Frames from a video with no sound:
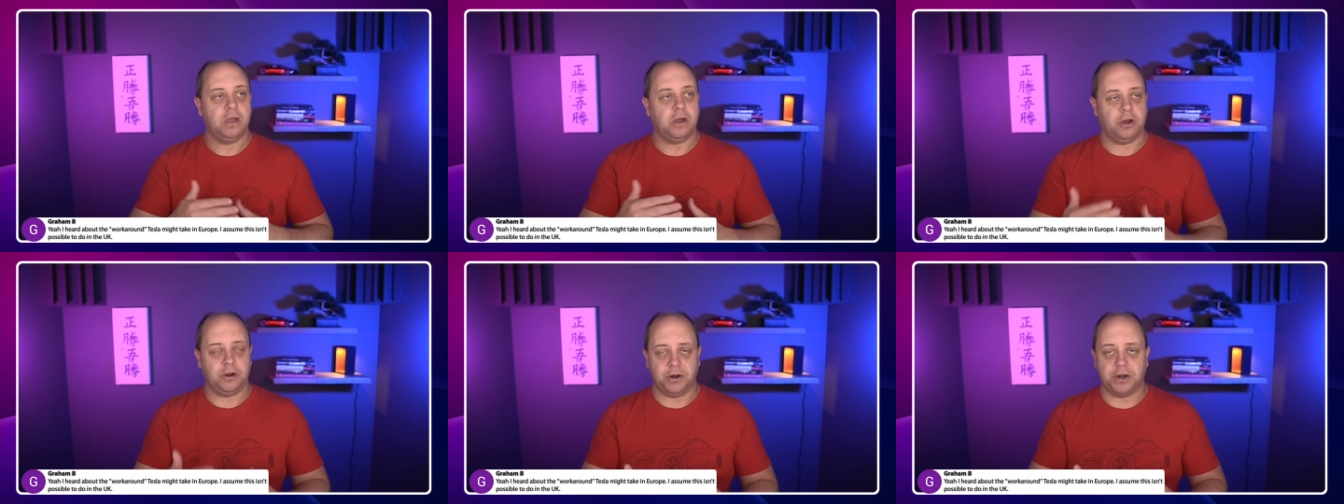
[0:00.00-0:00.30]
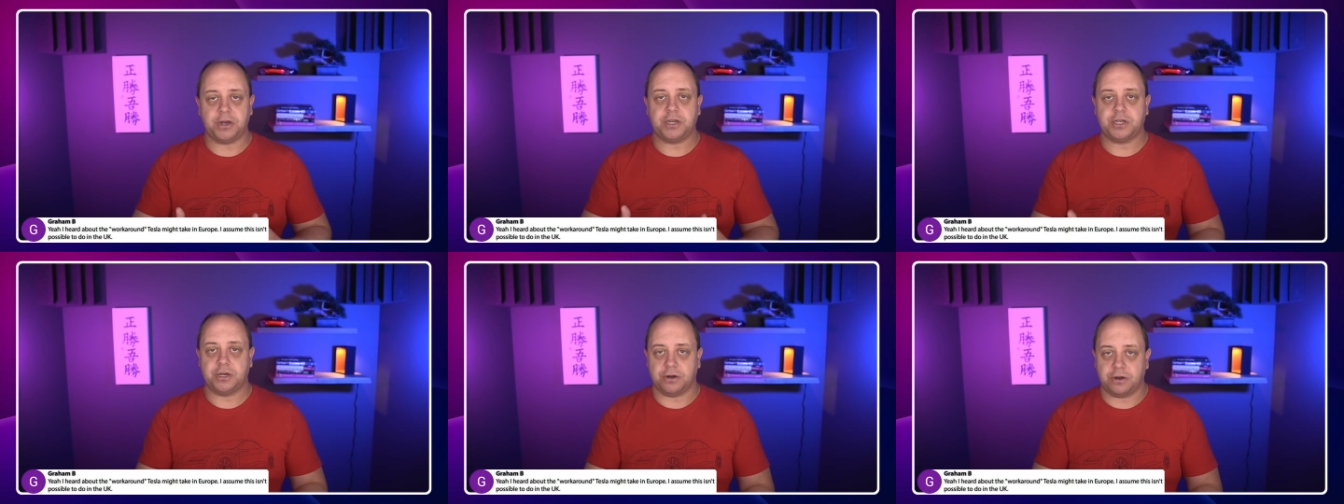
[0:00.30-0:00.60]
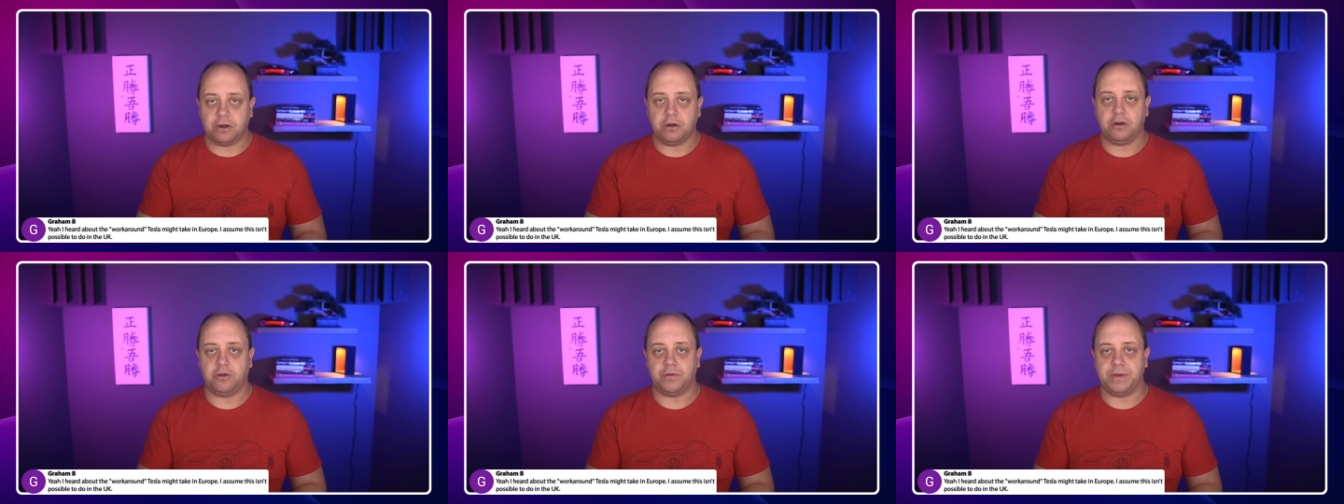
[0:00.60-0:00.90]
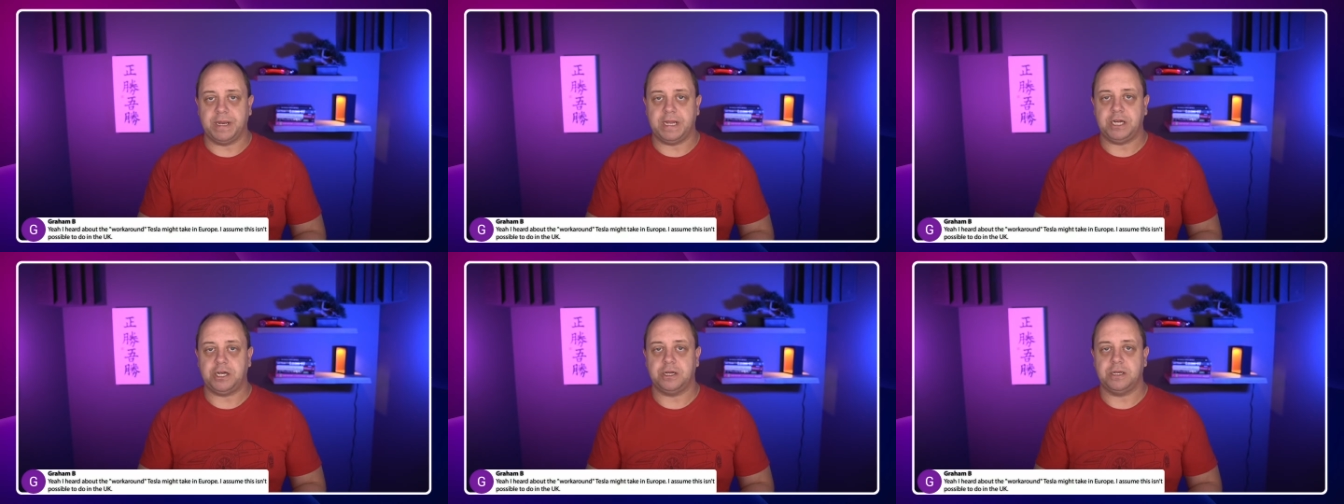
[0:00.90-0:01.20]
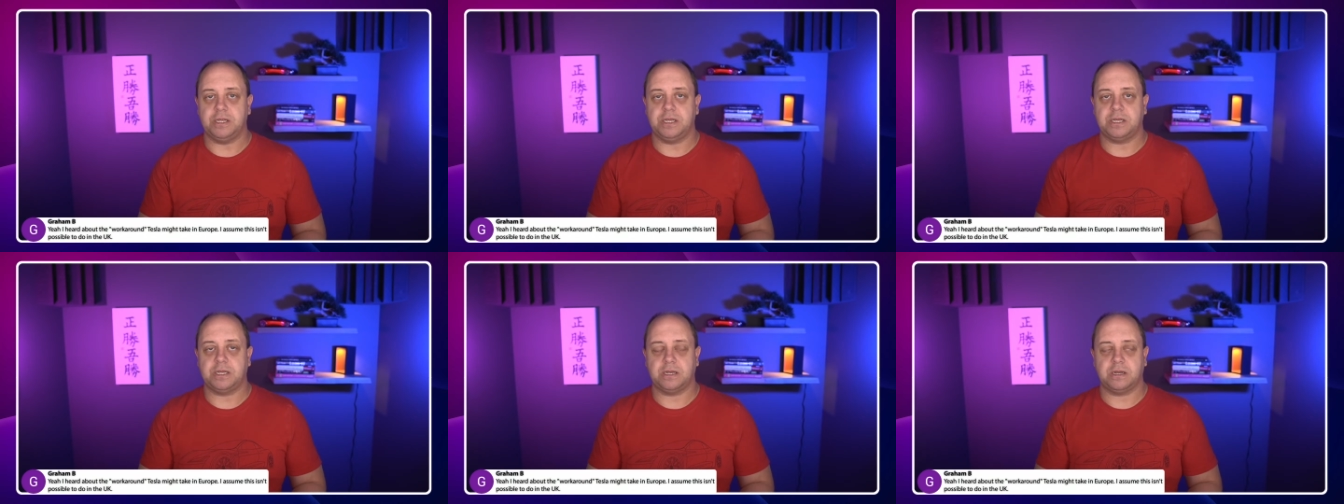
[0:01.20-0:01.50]
under certain
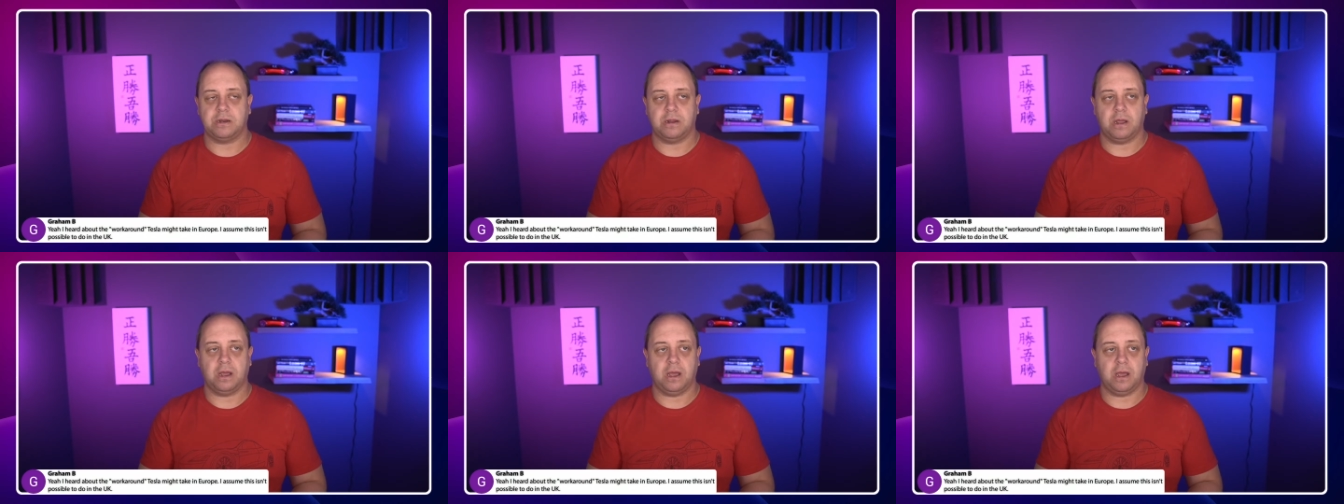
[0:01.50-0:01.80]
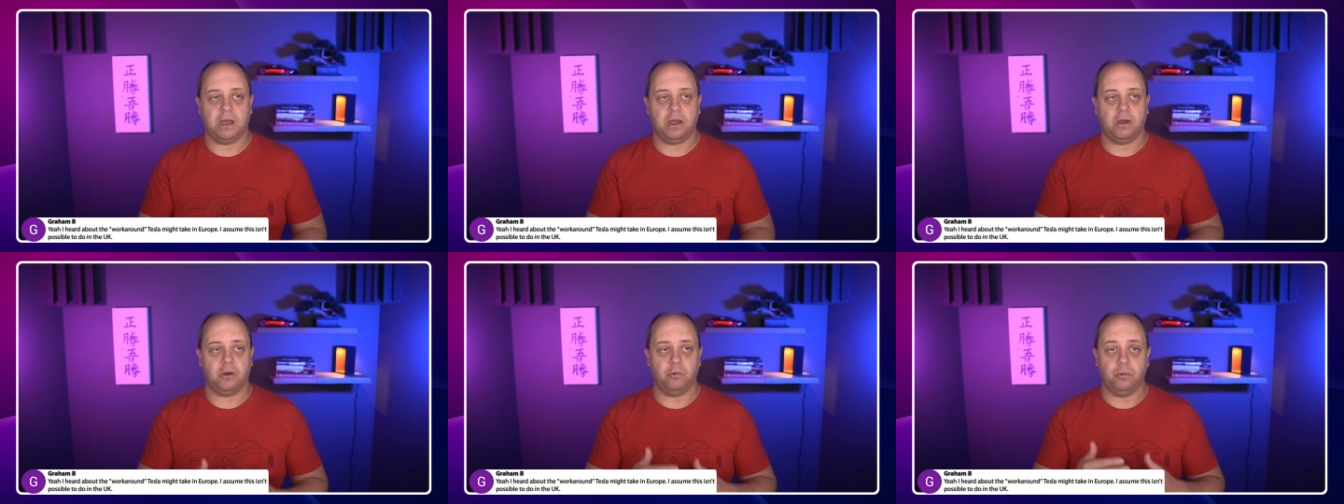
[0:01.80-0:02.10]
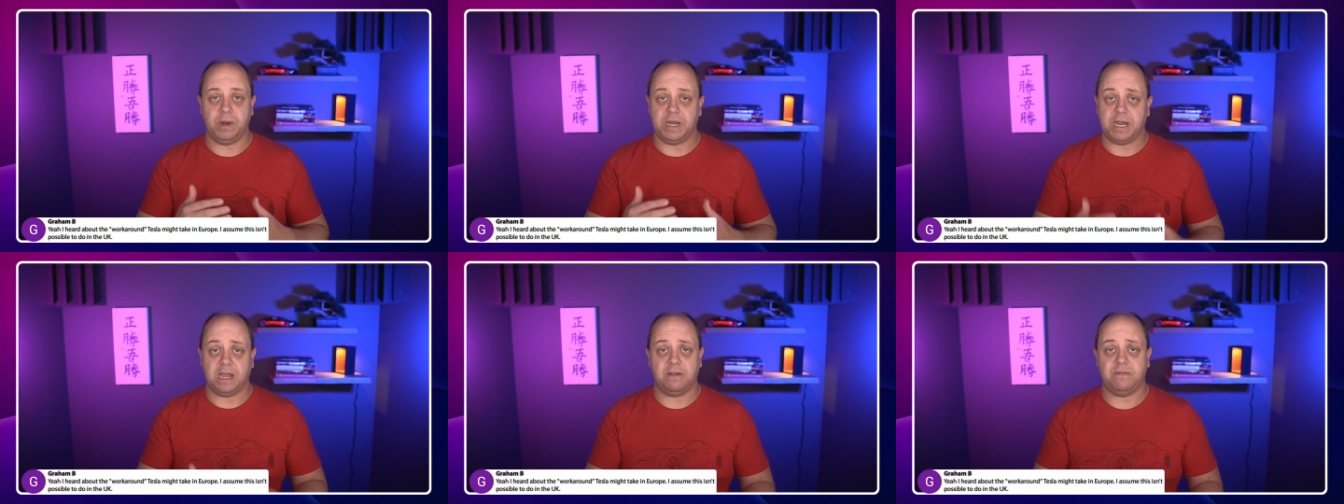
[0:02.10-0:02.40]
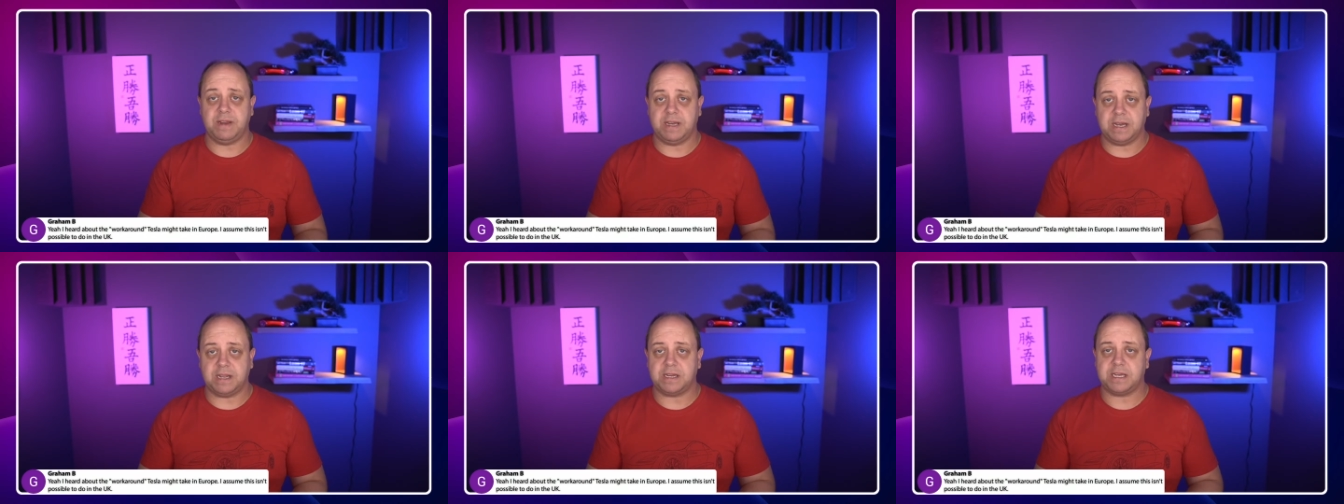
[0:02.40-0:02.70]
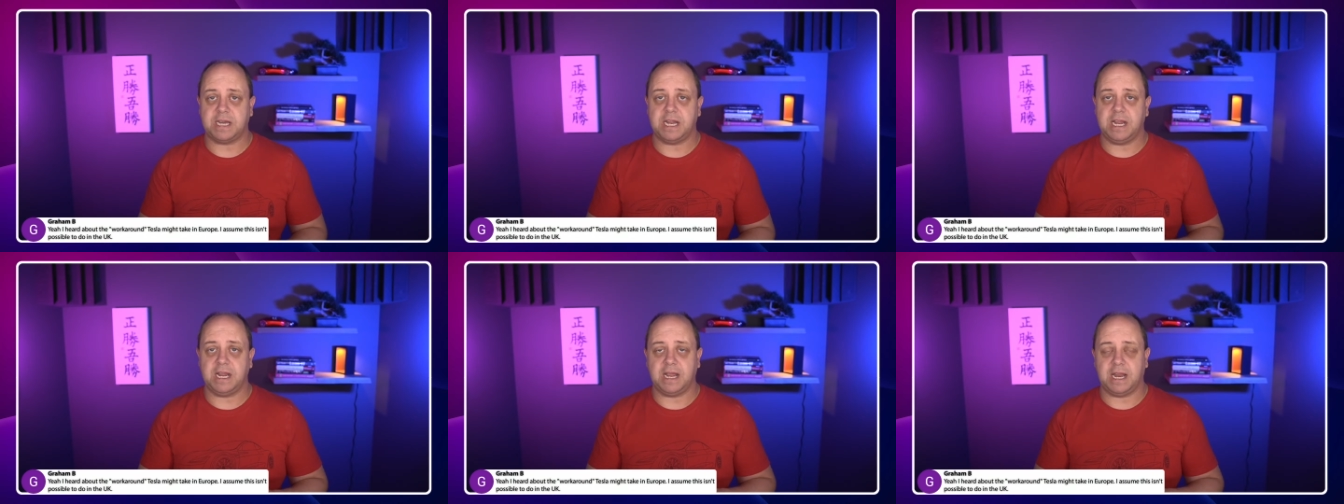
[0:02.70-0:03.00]
conditions uh, with heavy
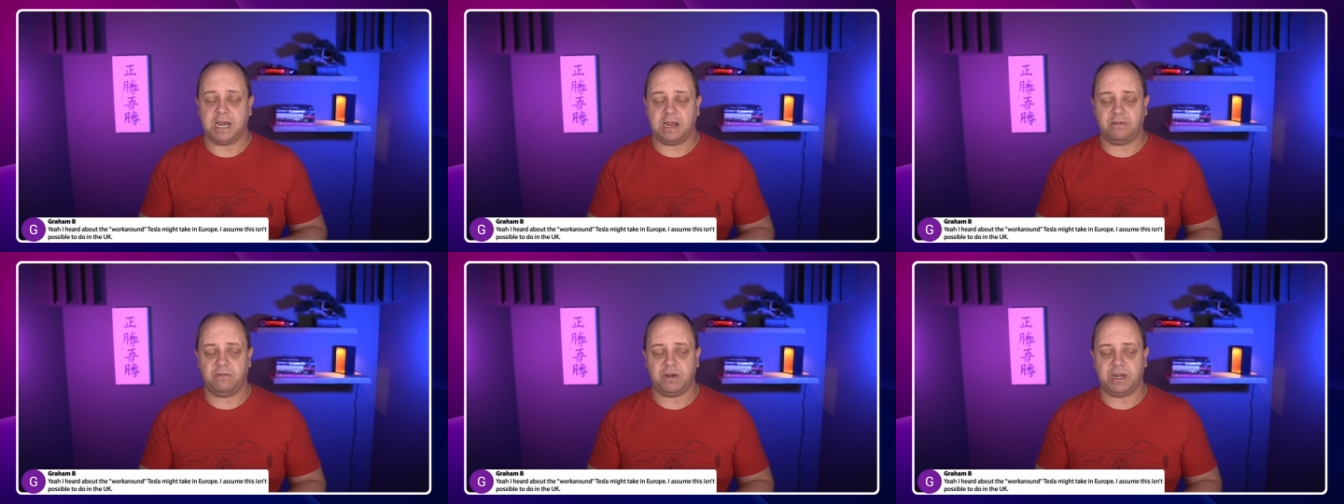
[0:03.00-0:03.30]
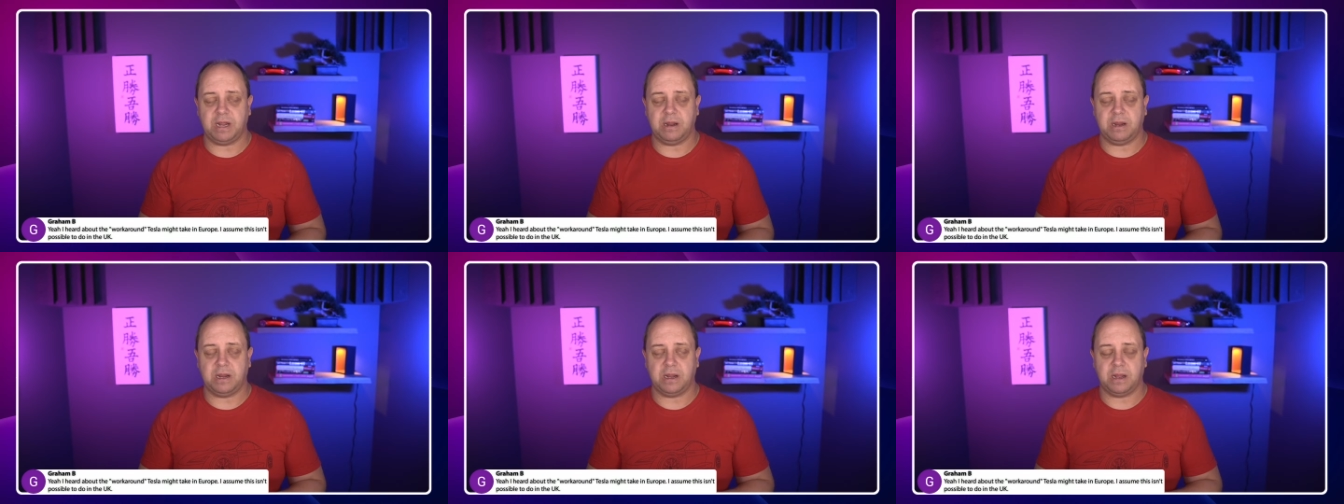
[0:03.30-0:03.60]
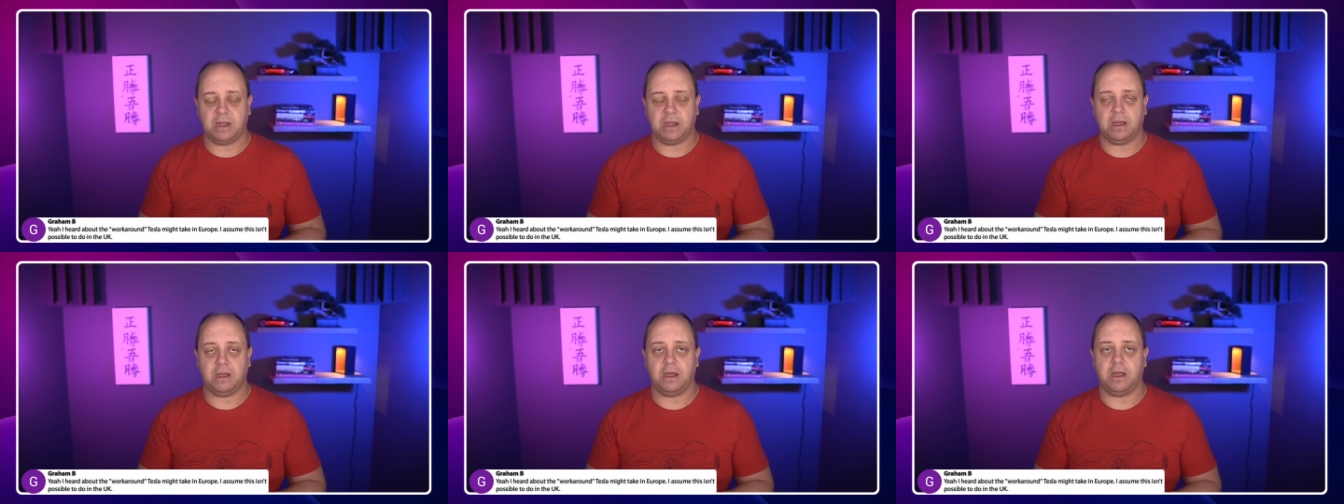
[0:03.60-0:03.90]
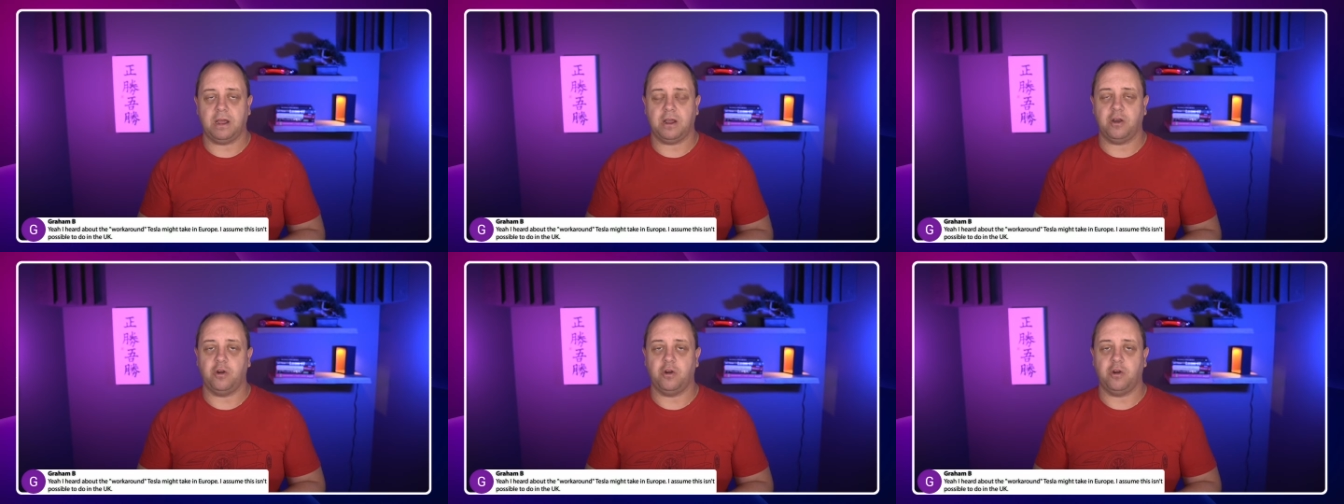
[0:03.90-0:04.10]
testing and everything uh,